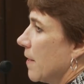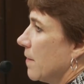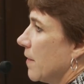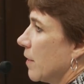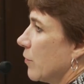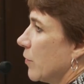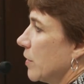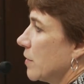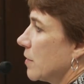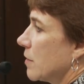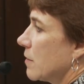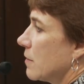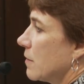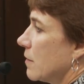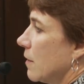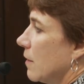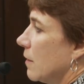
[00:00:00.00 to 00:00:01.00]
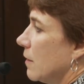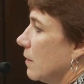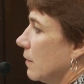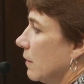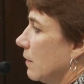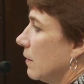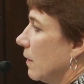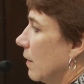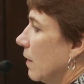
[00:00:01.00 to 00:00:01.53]
There was
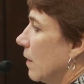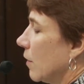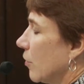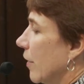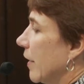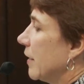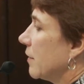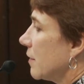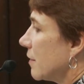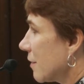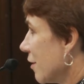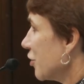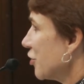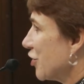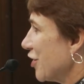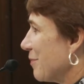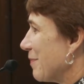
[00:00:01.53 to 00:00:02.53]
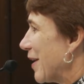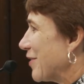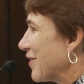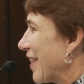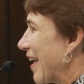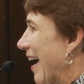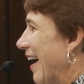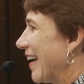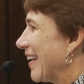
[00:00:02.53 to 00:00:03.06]
a great discussion about
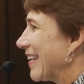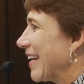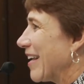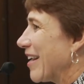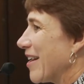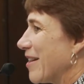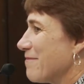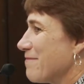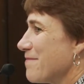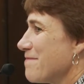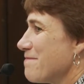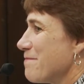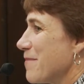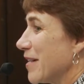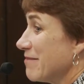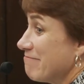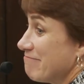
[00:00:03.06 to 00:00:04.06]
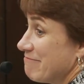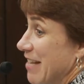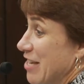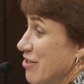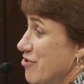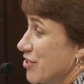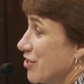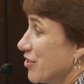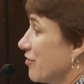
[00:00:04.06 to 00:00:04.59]
that, but they
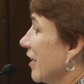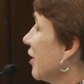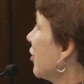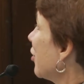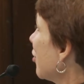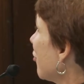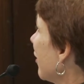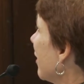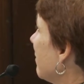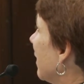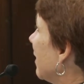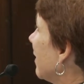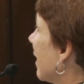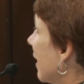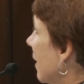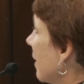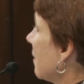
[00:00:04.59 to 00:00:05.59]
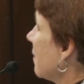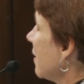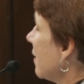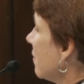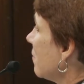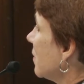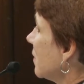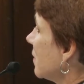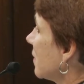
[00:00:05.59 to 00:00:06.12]
couldn't reach agreement that
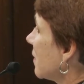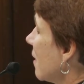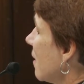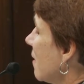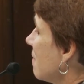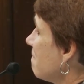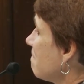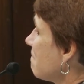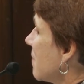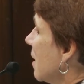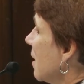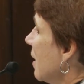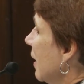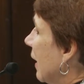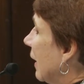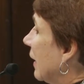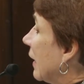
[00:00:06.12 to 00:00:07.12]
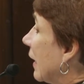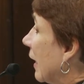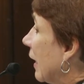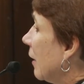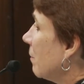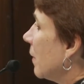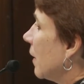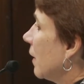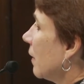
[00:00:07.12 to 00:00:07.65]
it was in
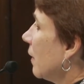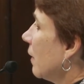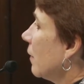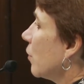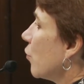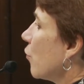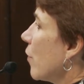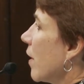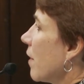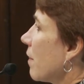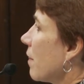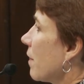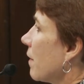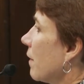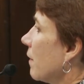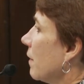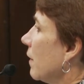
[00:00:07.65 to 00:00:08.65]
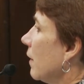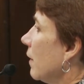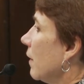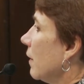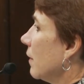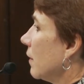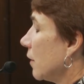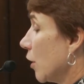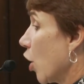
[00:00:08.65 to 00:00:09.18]
keeping with
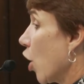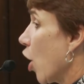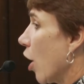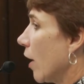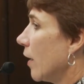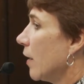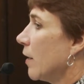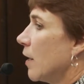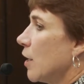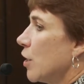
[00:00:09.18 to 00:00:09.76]
the law